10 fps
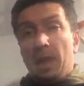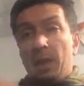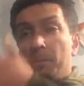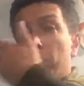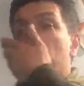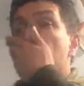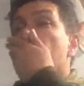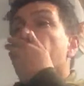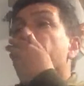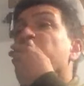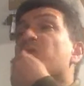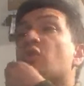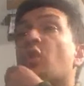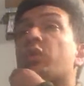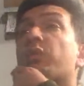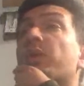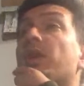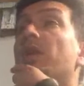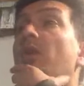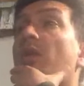um,
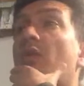geography